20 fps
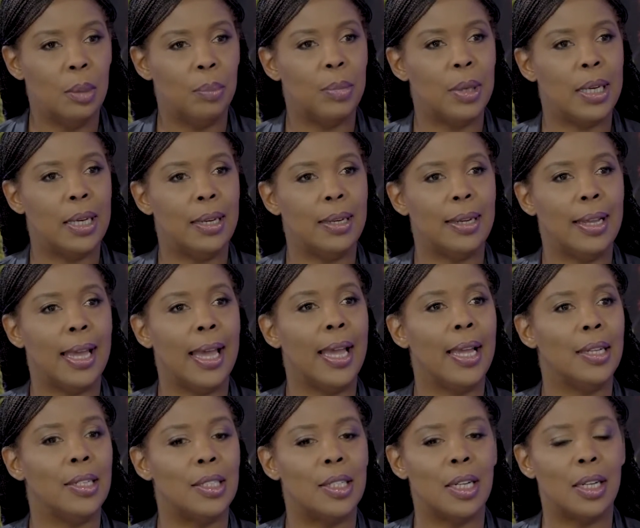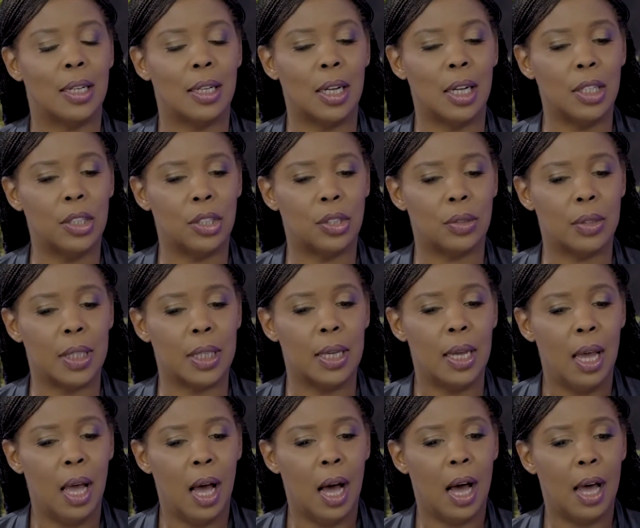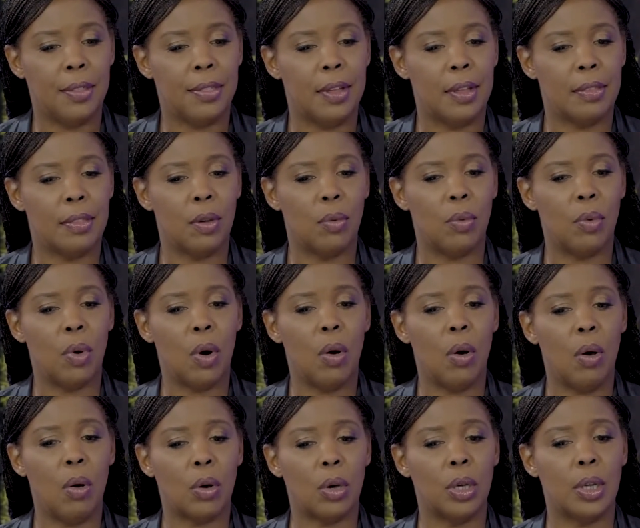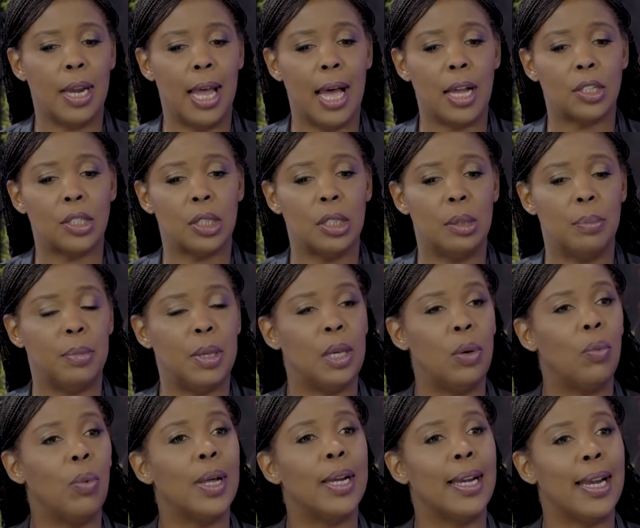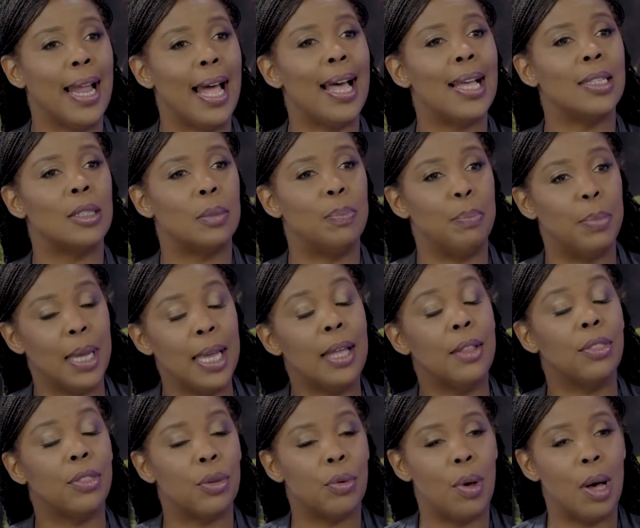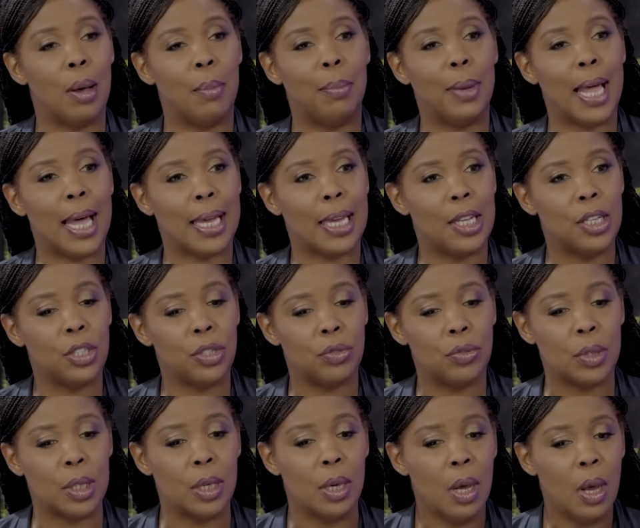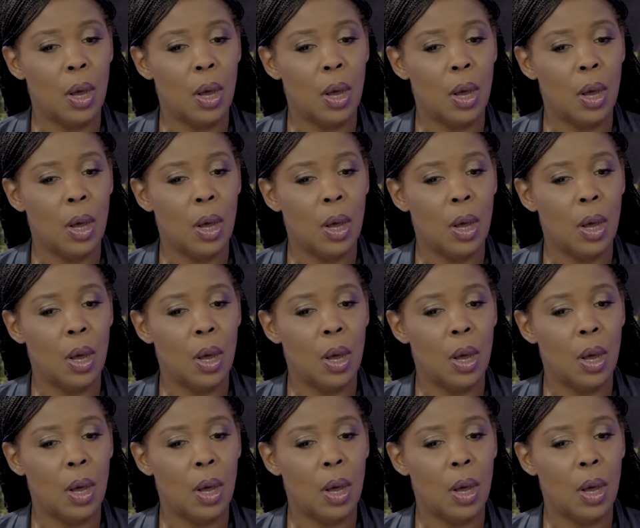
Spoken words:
being engaged in country, I think the role could actually be what it has been throughout Black history.